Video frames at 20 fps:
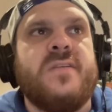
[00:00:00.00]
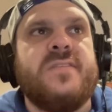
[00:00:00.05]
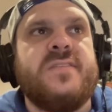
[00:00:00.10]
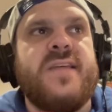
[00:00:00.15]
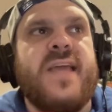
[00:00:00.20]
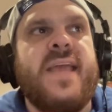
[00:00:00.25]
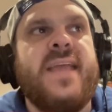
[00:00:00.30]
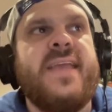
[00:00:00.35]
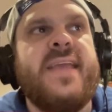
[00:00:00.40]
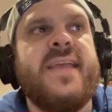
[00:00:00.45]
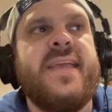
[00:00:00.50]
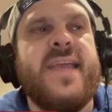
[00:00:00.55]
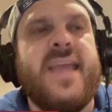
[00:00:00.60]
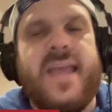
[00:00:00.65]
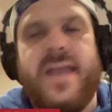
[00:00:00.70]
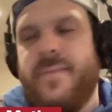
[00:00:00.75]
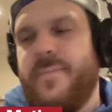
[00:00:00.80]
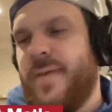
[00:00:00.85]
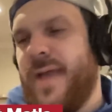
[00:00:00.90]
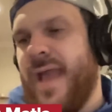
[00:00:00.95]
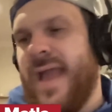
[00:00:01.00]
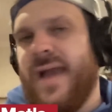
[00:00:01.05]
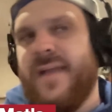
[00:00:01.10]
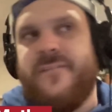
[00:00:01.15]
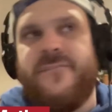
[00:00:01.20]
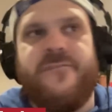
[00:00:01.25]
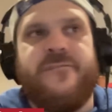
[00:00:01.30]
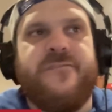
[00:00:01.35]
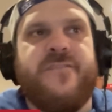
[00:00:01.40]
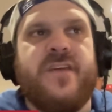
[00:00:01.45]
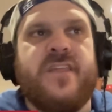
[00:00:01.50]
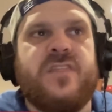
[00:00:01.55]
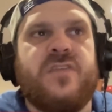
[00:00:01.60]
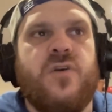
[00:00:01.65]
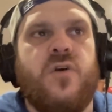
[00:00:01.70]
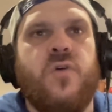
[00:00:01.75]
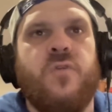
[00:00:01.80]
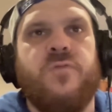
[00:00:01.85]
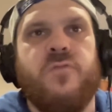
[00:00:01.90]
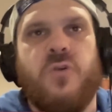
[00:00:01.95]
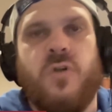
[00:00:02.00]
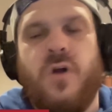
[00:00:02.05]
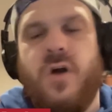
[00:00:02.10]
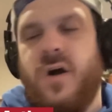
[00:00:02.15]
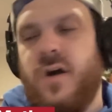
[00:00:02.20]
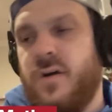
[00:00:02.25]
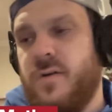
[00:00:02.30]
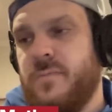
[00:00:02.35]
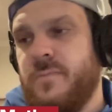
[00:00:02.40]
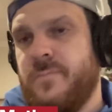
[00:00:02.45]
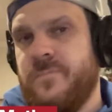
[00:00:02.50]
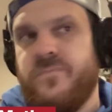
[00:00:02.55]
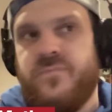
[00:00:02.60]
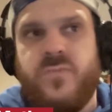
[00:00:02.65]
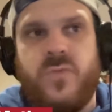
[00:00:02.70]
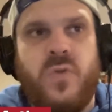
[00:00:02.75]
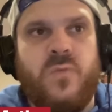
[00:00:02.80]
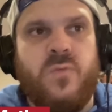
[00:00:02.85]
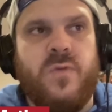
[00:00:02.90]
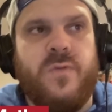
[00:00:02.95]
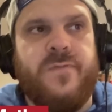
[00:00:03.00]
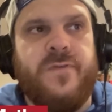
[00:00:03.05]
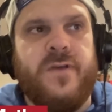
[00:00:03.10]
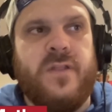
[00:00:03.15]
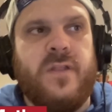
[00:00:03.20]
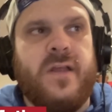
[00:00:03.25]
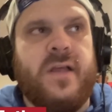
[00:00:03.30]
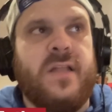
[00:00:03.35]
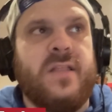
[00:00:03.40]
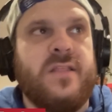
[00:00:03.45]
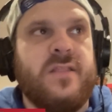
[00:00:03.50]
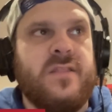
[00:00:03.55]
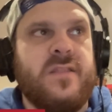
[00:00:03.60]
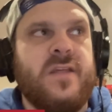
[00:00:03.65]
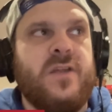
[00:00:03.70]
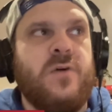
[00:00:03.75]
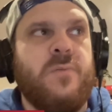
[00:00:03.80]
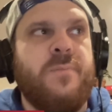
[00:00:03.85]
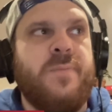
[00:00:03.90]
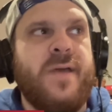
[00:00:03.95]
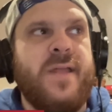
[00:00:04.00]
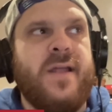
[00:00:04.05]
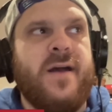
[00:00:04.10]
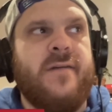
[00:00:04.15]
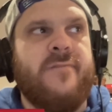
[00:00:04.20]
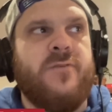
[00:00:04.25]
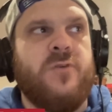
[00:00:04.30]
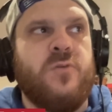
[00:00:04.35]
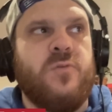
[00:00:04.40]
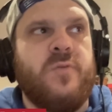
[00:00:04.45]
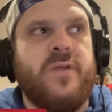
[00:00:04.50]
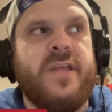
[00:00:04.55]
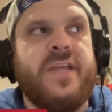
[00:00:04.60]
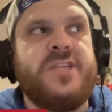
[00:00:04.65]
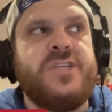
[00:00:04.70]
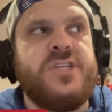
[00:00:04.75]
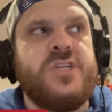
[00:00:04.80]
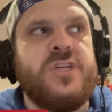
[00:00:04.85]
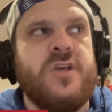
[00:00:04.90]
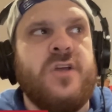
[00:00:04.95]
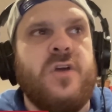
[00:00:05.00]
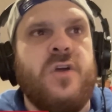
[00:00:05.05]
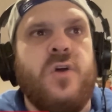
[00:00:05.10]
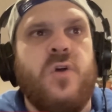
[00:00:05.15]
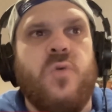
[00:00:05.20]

Taking him at 5th overall would feel like a little bit of a reach,